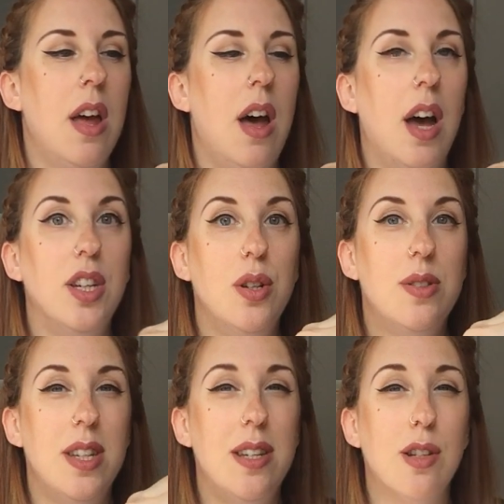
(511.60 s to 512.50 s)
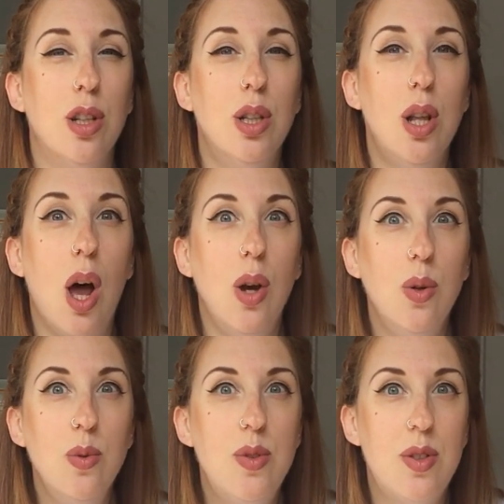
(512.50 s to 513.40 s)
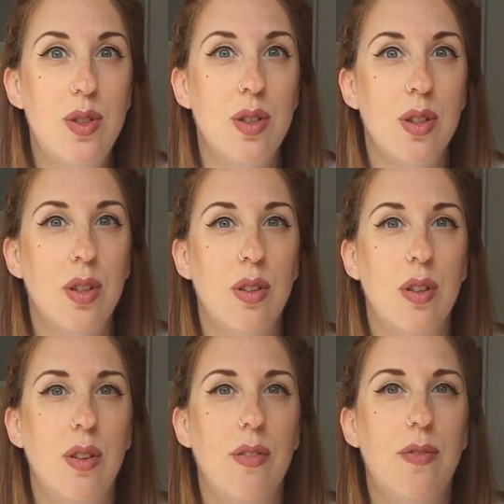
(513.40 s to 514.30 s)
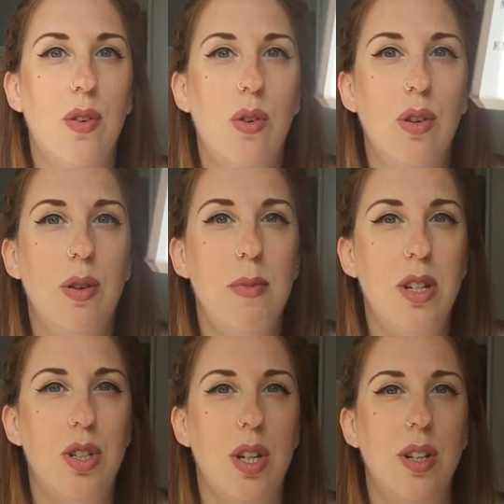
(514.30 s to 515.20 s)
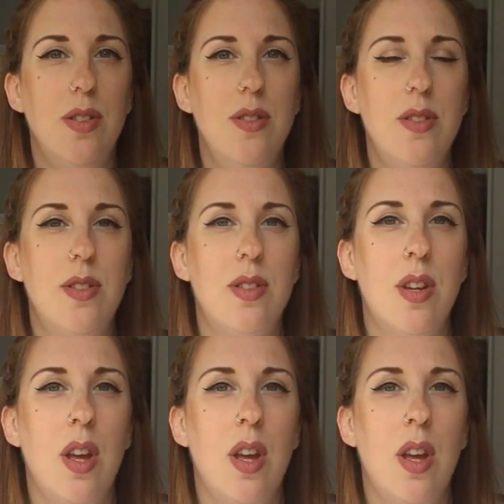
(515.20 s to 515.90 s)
I use these loads for commissions.